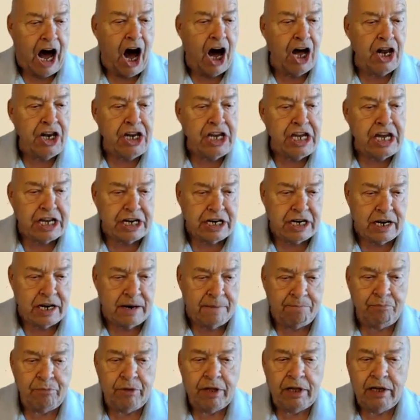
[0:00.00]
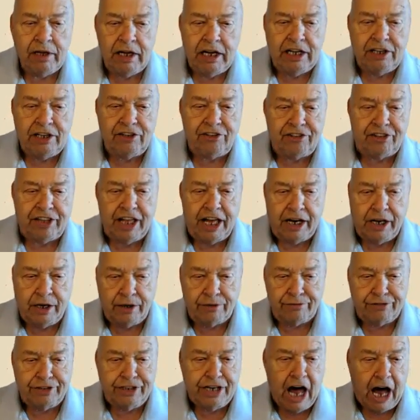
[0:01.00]
.onion instead
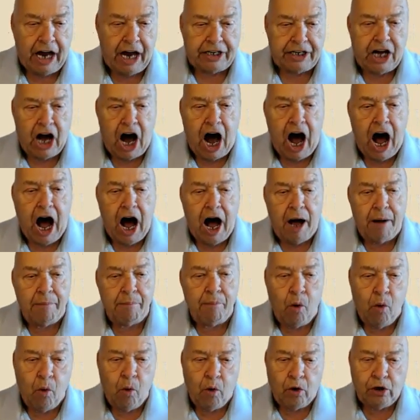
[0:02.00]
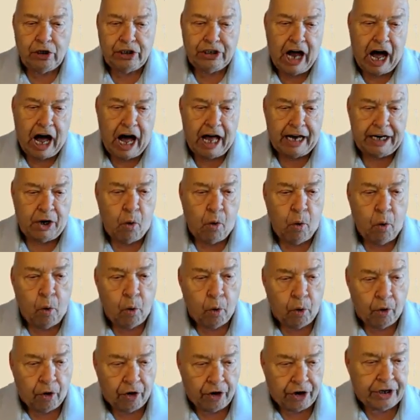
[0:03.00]
of .com or
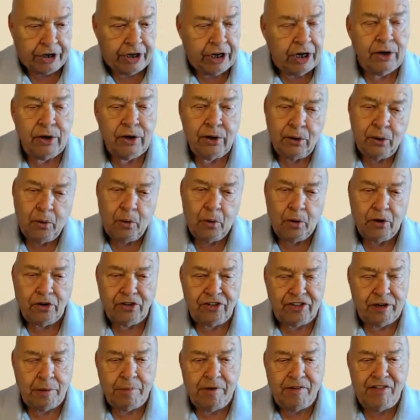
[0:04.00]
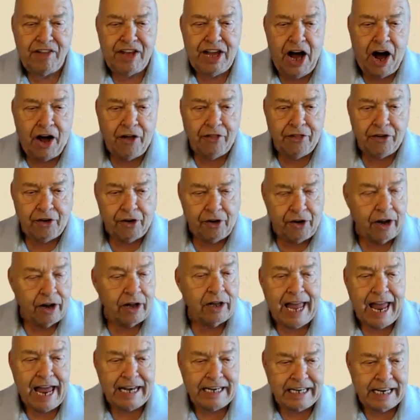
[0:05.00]
.org or some of the other
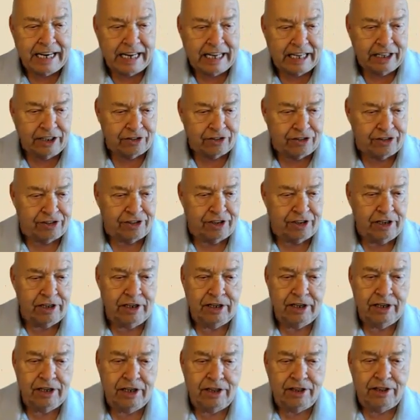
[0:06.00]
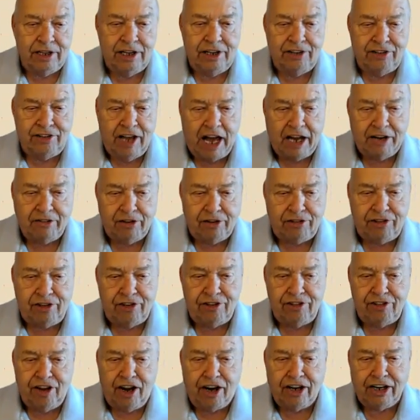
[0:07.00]
endings. These
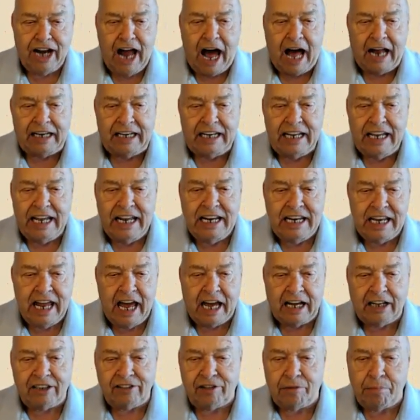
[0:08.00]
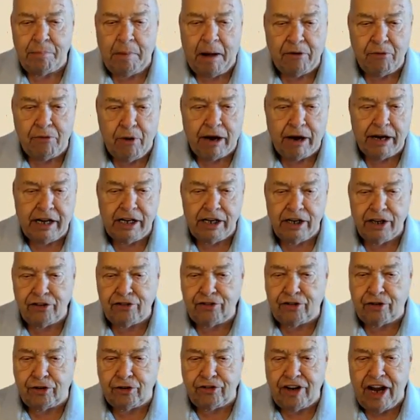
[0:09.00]
addresses are not indexed by regular
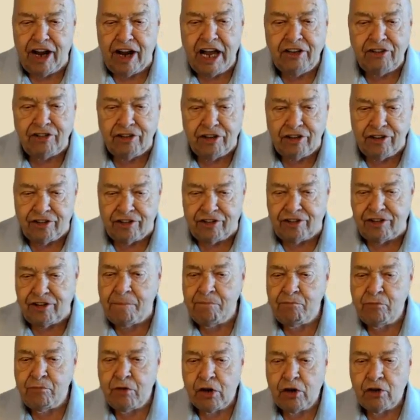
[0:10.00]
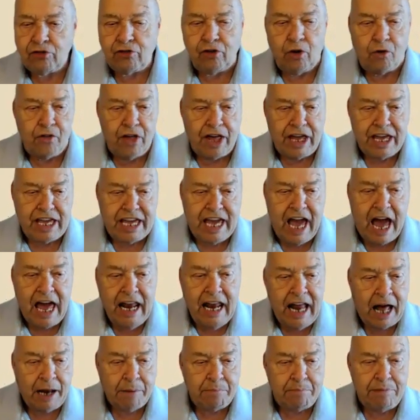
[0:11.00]
search engines, so they
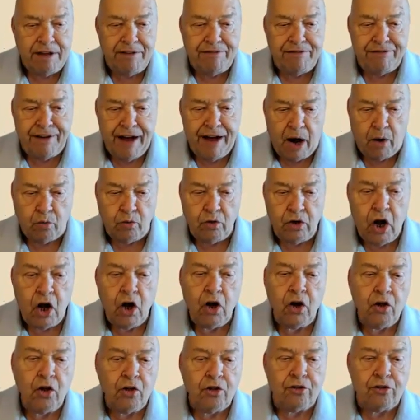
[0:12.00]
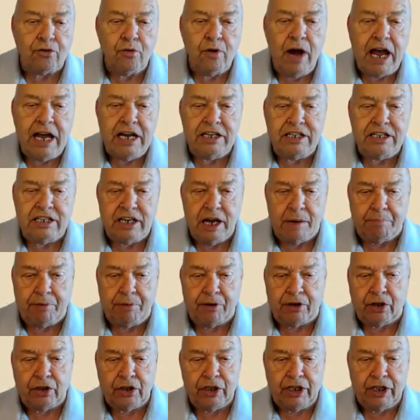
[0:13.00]
cannot be found through a
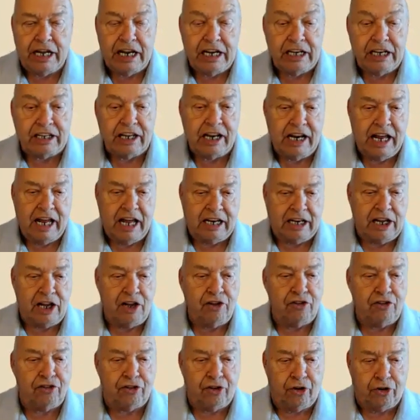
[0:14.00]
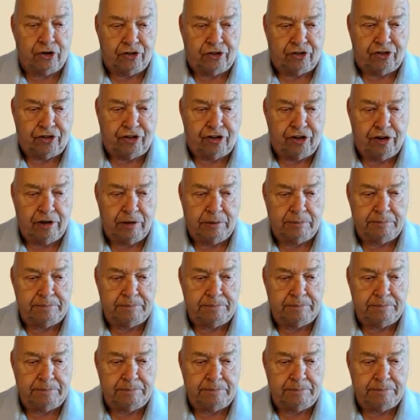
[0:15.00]
typical internet search.